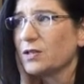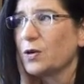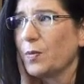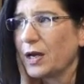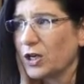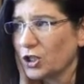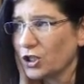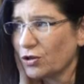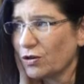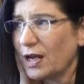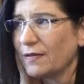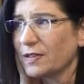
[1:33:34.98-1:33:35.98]
you're making
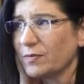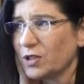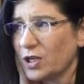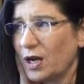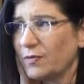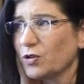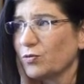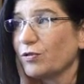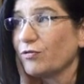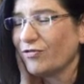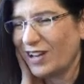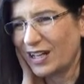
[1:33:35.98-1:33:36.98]
sure I have some time to
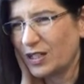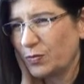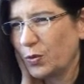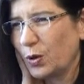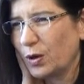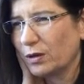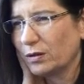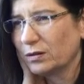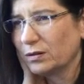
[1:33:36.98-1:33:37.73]
reflect more.